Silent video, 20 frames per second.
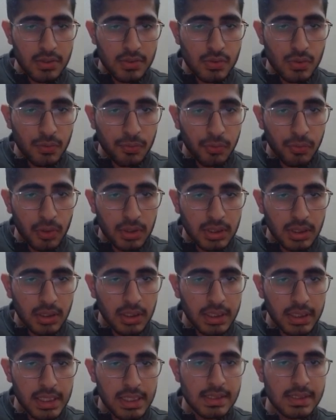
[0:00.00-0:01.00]
So for
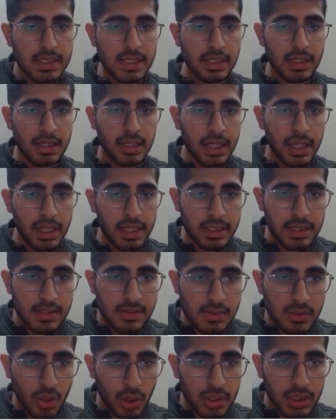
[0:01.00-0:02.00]
13, see, it
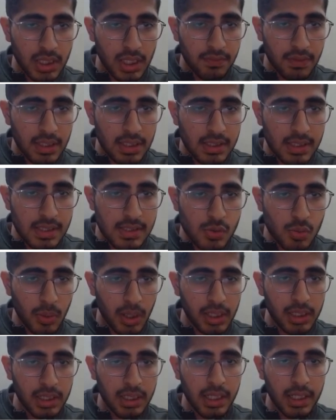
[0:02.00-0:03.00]
is not giving this
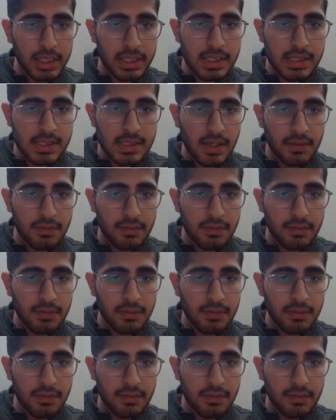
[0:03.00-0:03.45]
one, it is